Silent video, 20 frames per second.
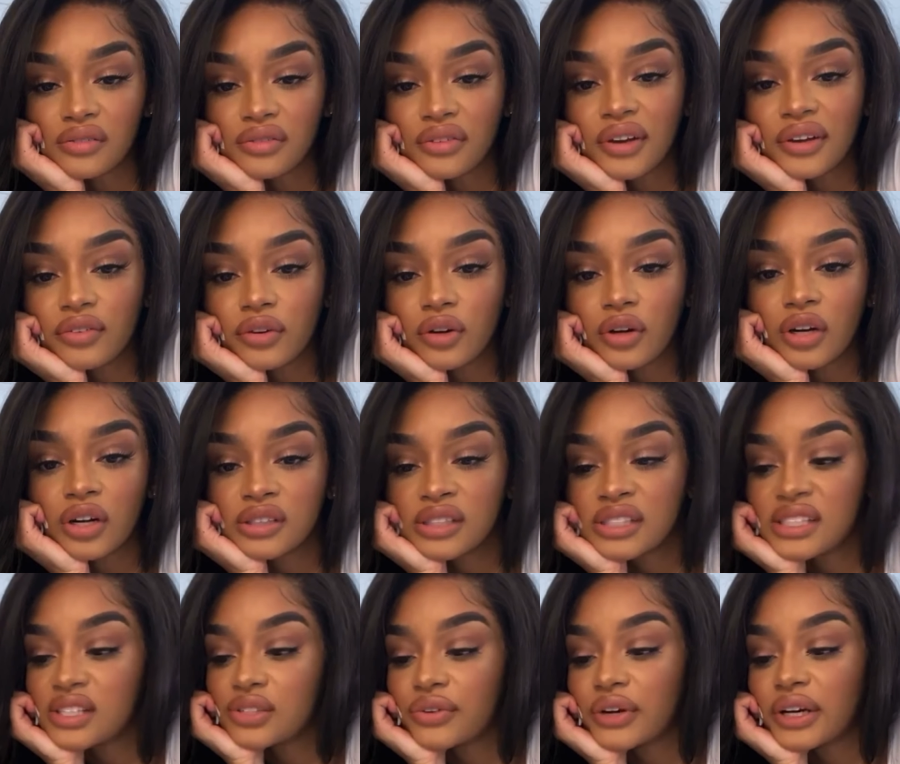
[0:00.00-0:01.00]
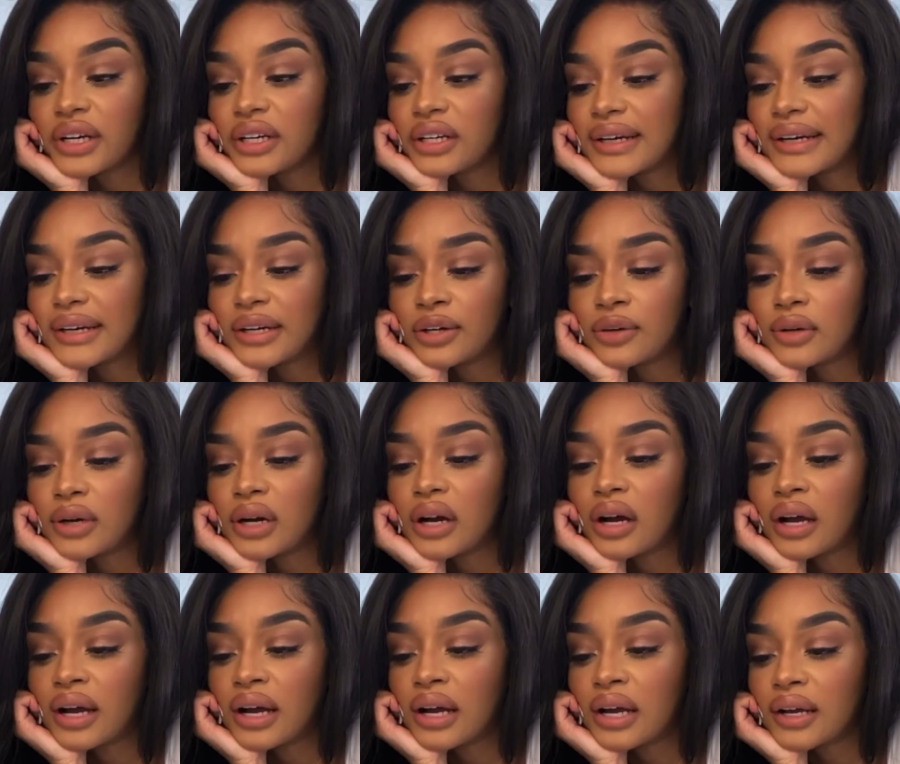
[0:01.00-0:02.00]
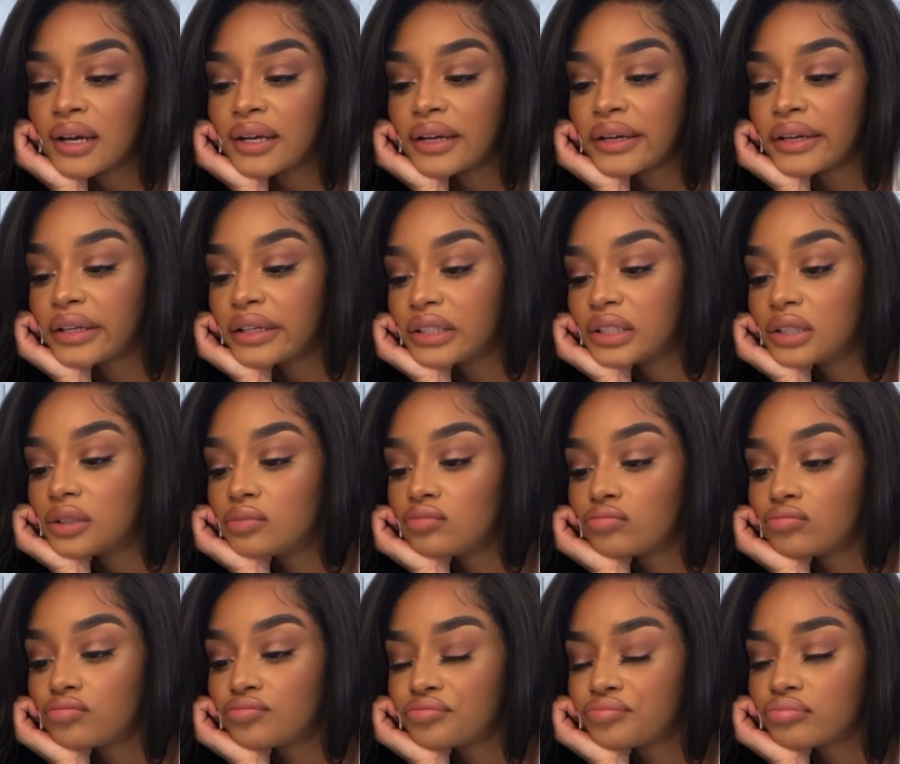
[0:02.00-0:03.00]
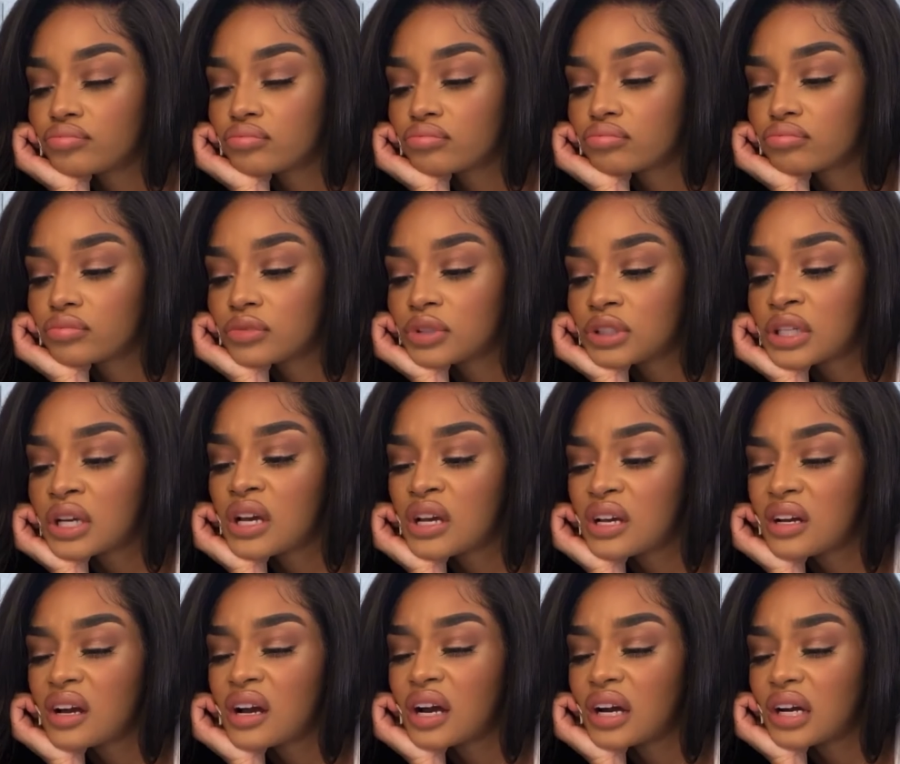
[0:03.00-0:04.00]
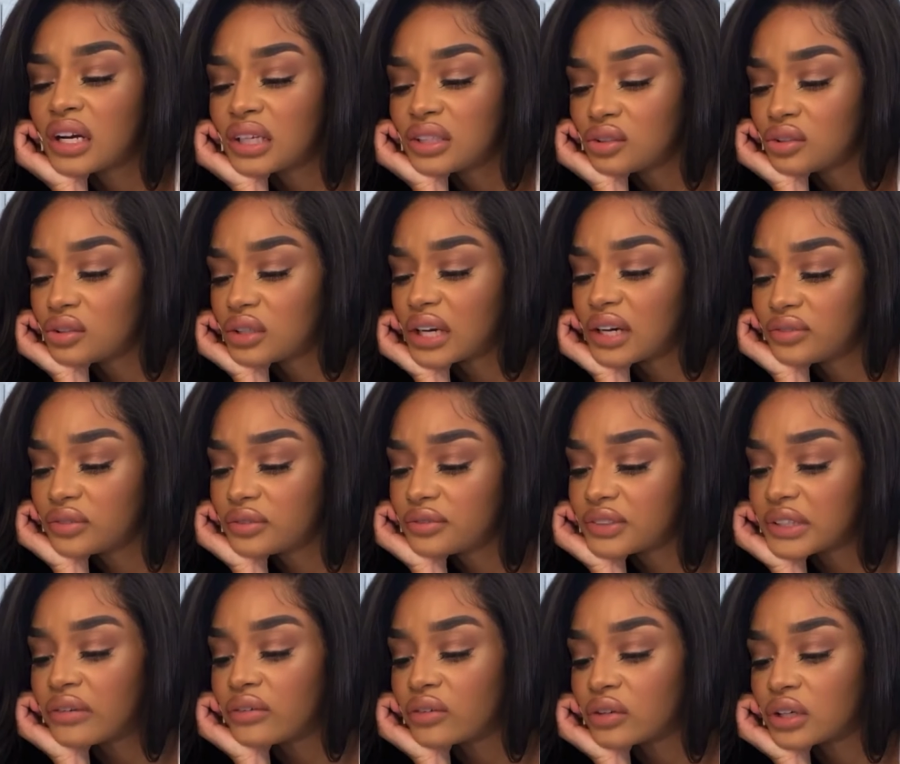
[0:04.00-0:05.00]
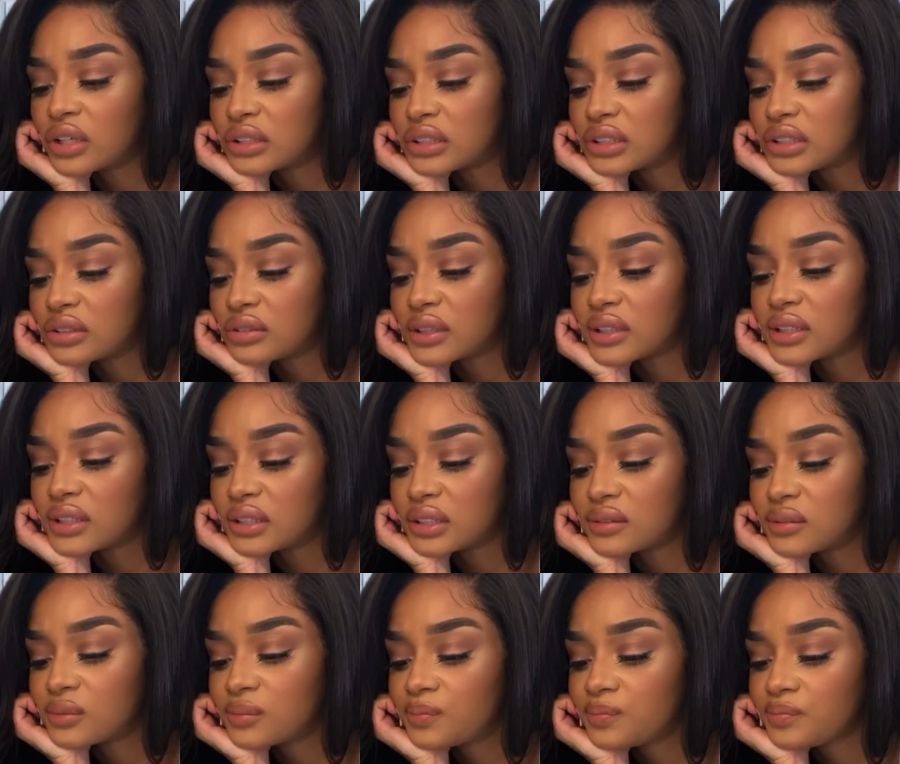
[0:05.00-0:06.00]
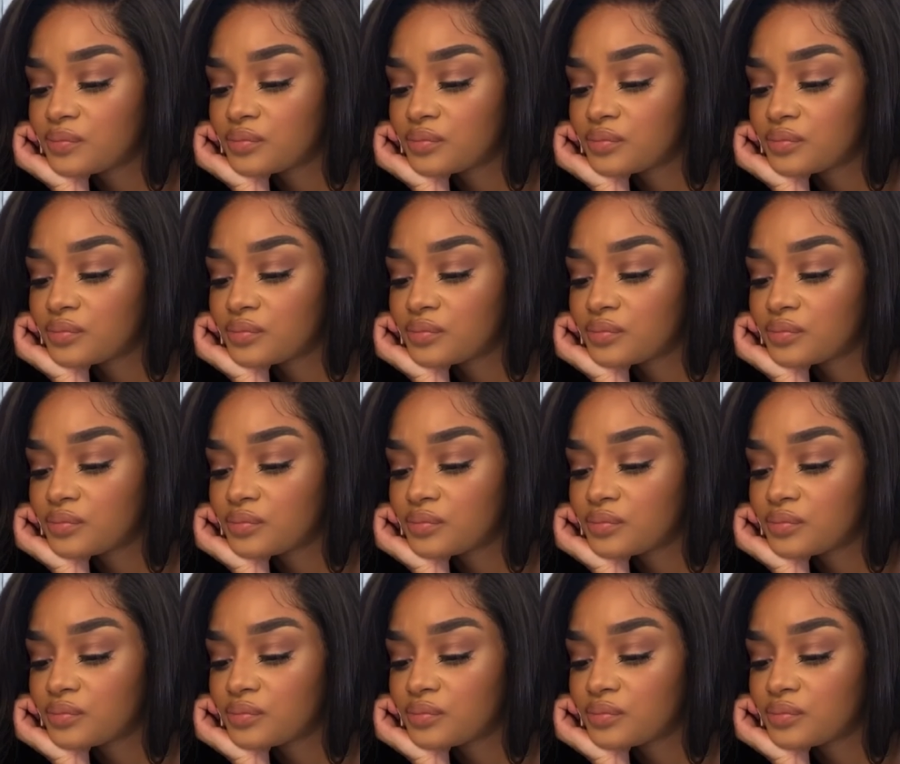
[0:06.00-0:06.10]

favorite artist right now i i don't have a favorite artist right now